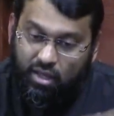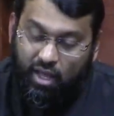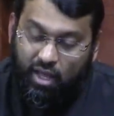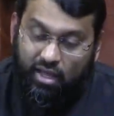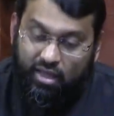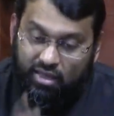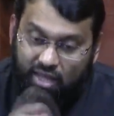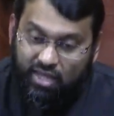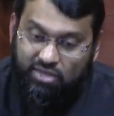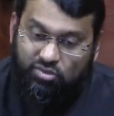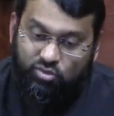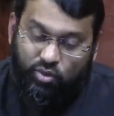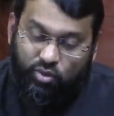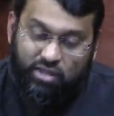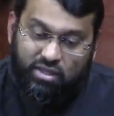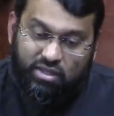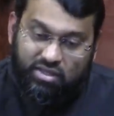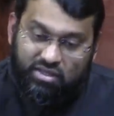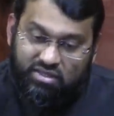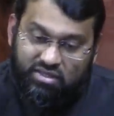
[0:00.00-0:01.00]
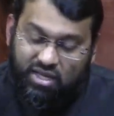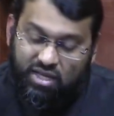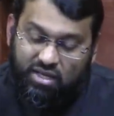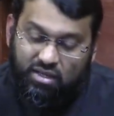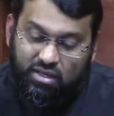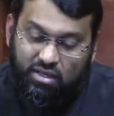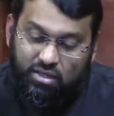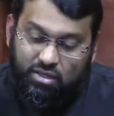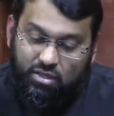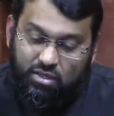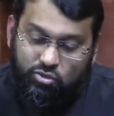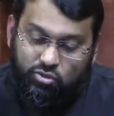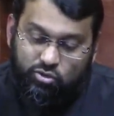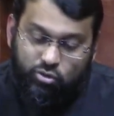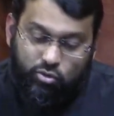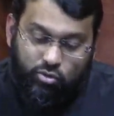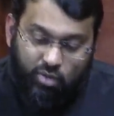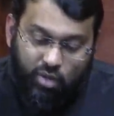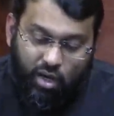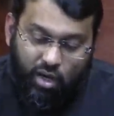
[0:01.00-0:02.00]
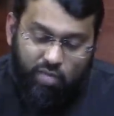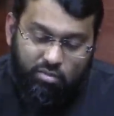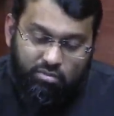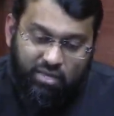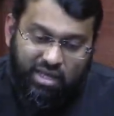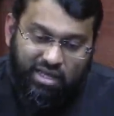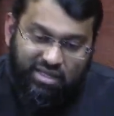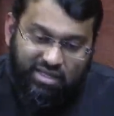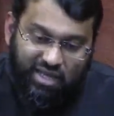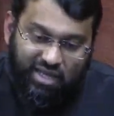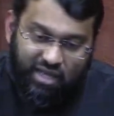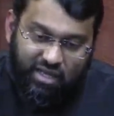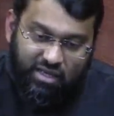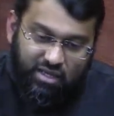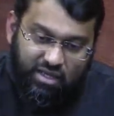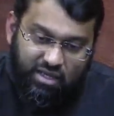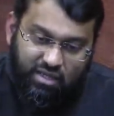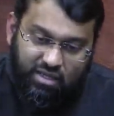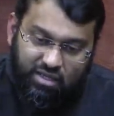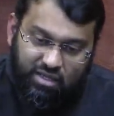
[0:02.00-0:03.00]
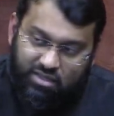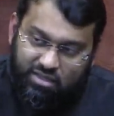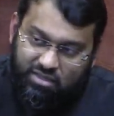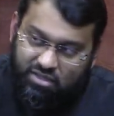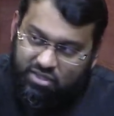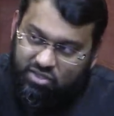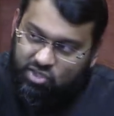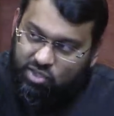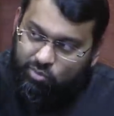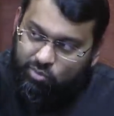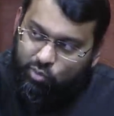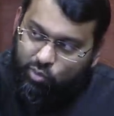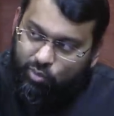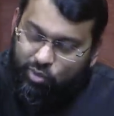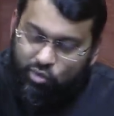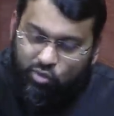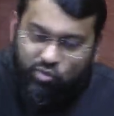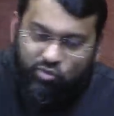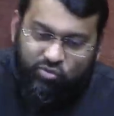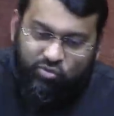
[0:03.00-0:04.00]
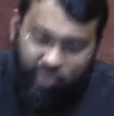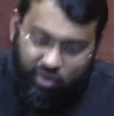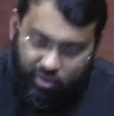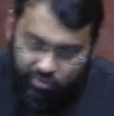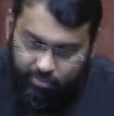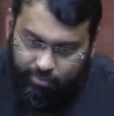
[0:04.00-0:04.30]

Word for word: And that's why they said to not make tahniq is tashabbuh al kuffar.